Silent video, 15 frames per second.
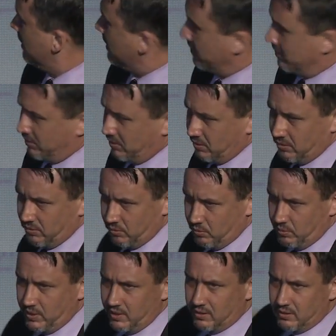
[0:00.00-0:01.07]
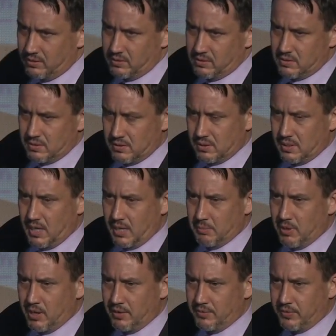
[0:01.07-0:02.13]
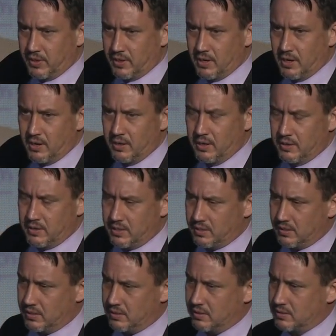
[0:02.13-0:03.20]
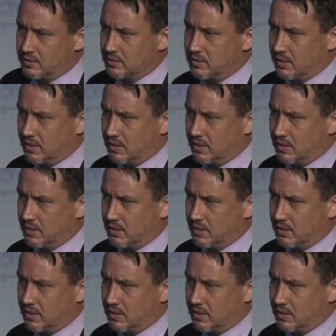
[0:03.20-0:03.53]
the wheels came off the cart in this